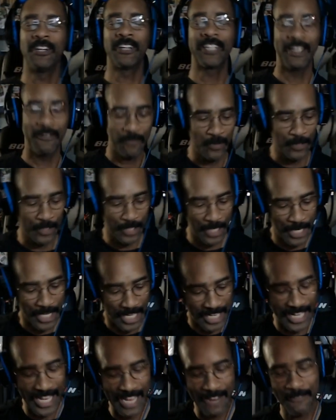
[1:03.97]
for
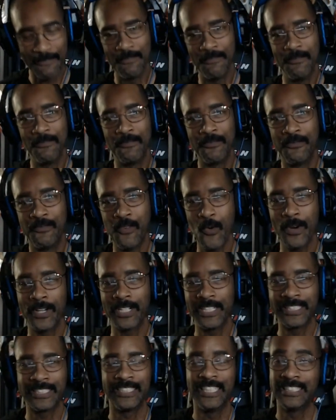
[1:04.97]
it,
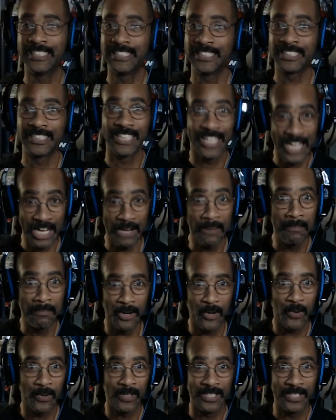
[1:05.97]
it's just a gunboat.